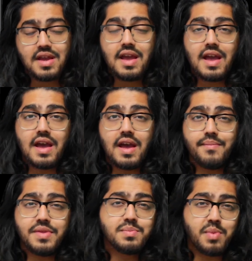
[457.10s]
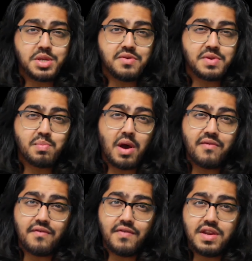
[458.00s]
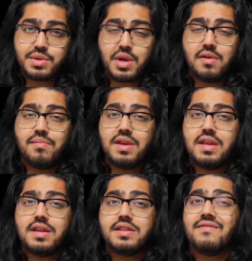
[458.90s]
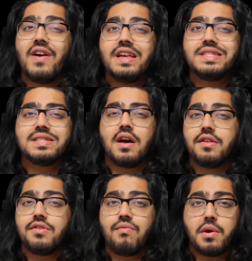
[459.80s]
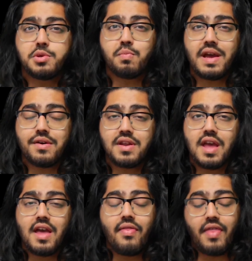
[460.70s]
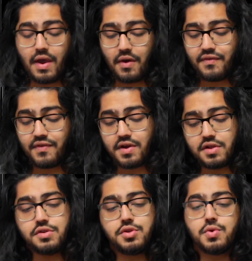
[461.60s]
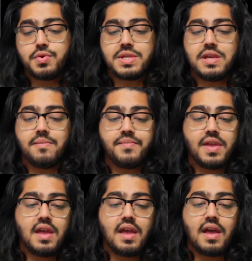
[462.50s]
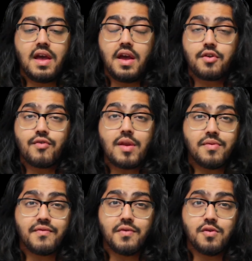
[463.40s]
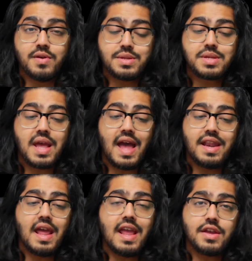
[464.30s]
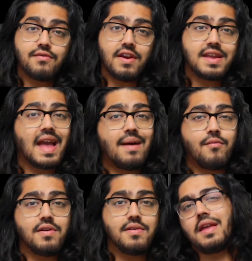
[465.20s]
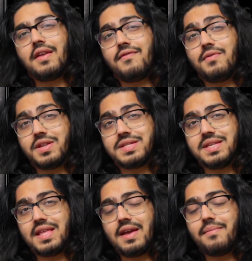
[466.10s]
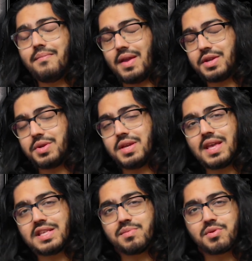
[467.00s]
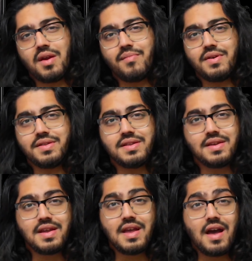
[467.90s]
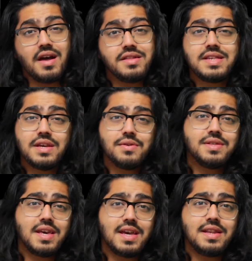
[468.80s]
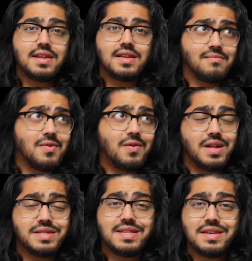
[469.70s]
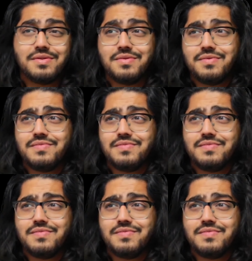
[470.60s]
This budget smartphone video is going to be devices under £300 that offer dual SIM, great performance, and a great camera. If you want to see that, make sure you hit that subscribe button. Until then, until